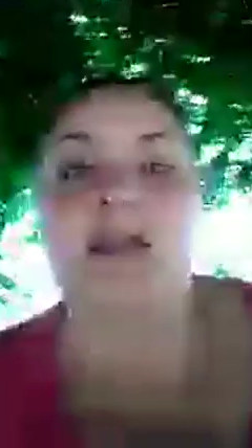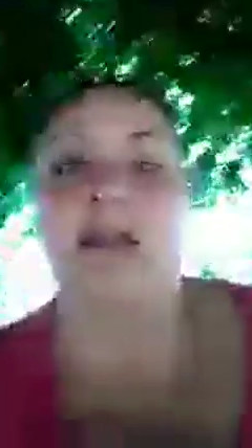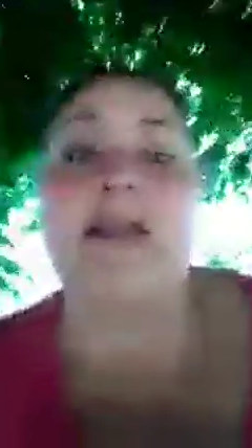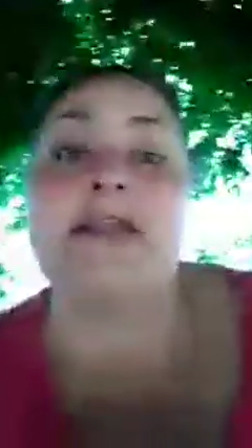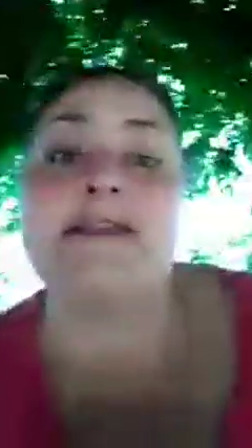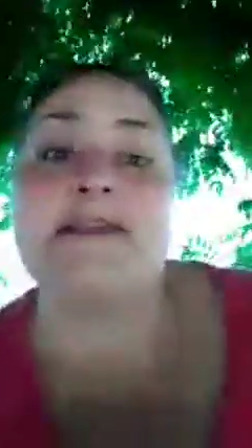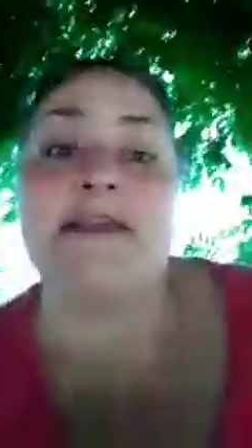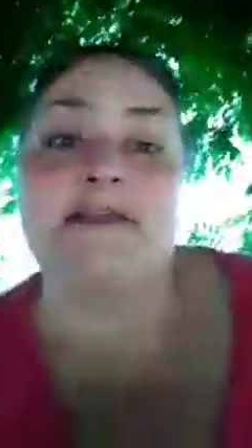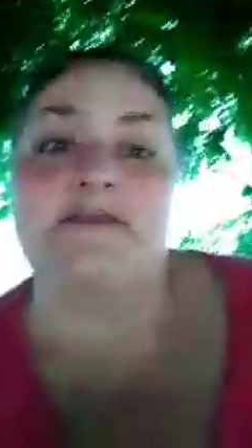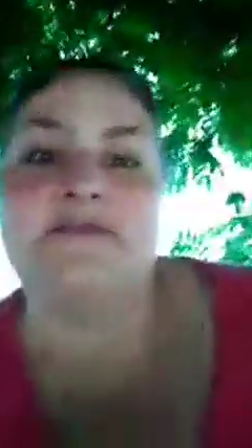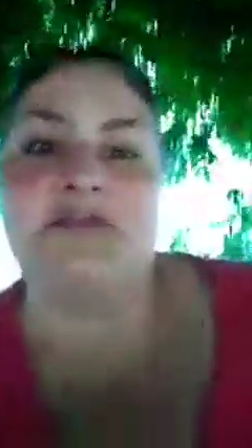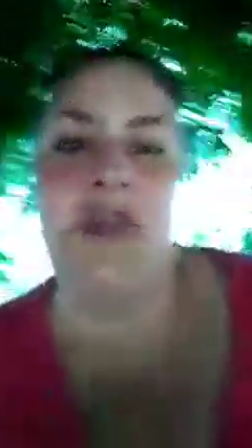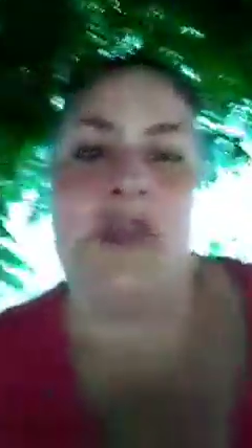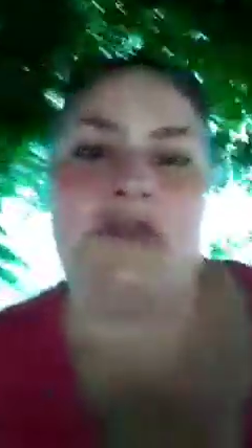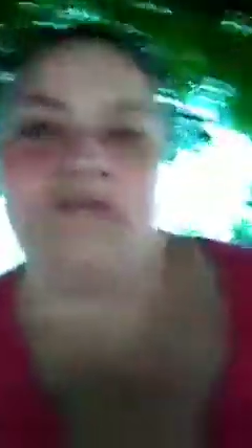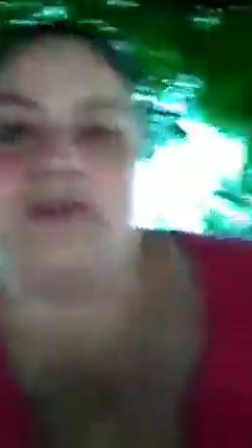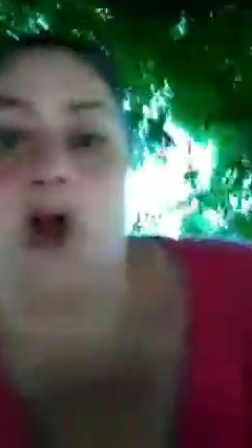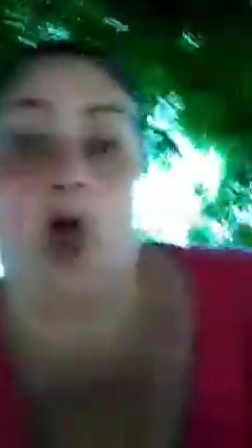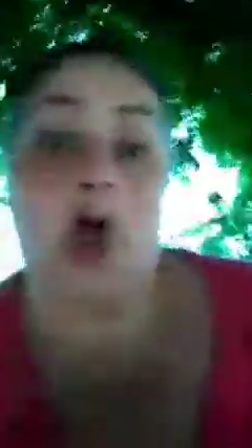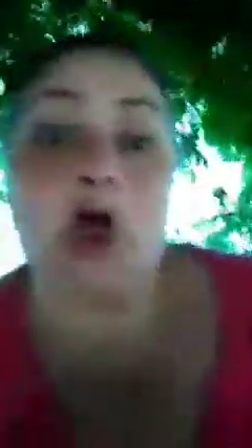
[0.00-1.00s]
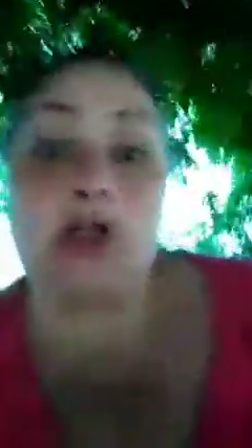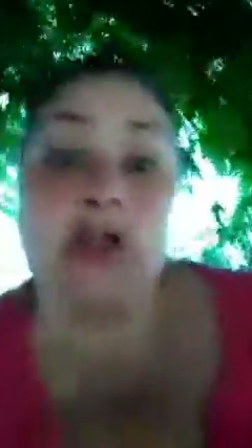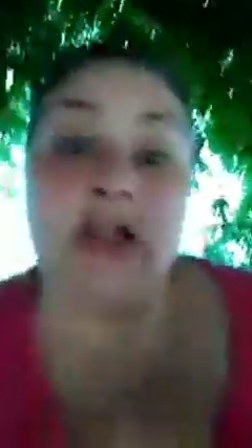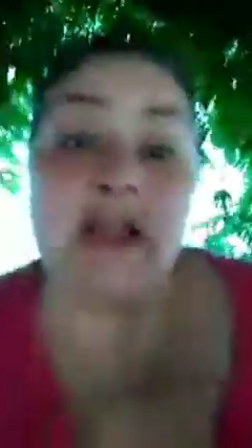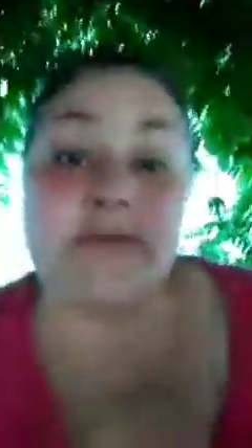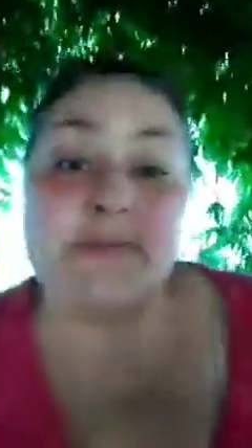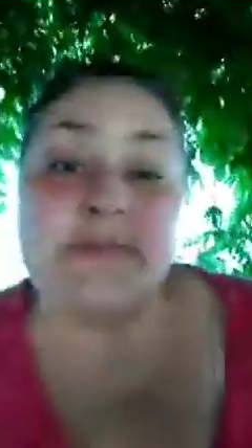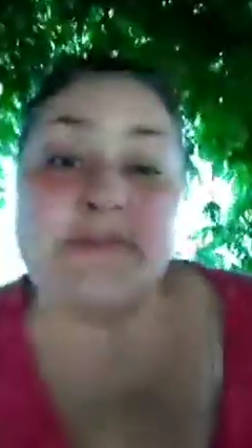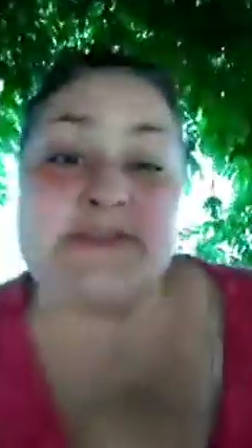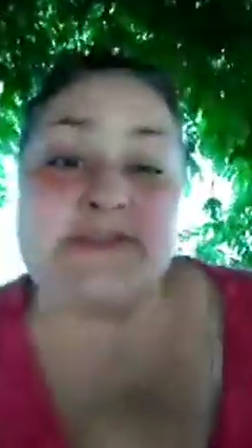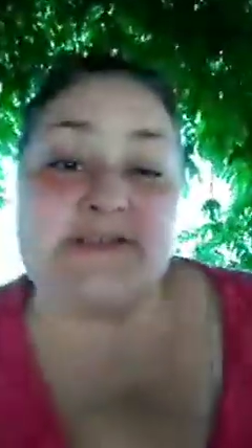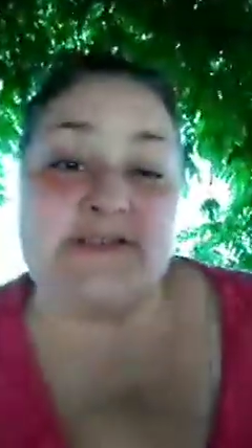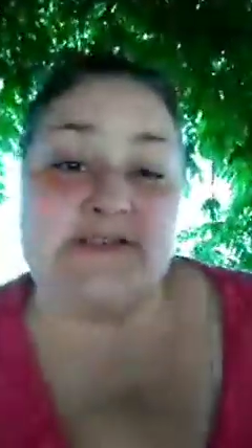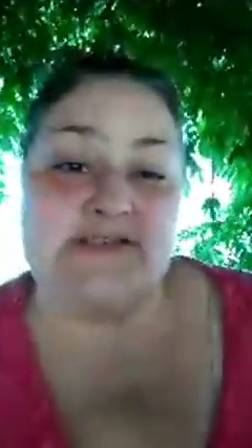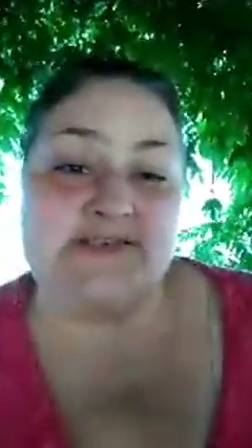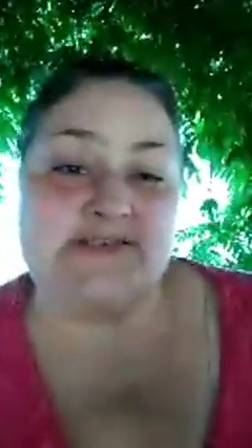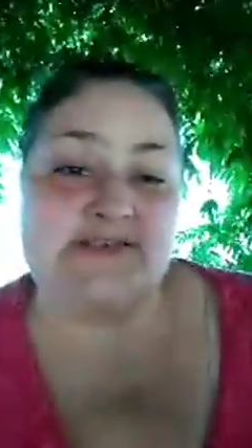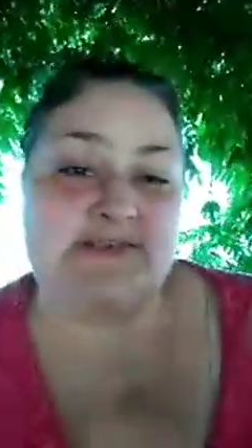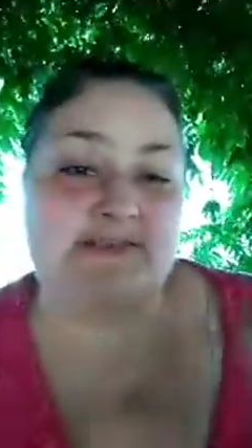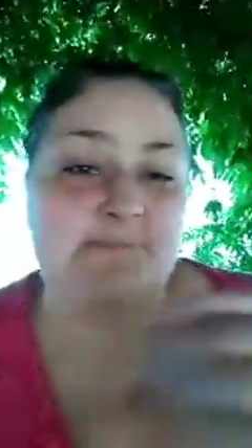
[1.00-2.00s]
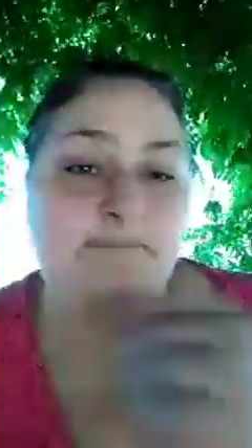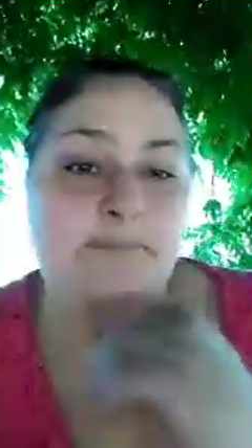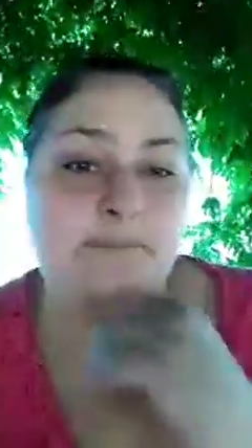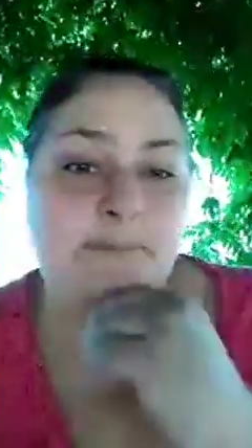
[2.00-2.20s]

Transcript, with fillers: like I said, if you have an online business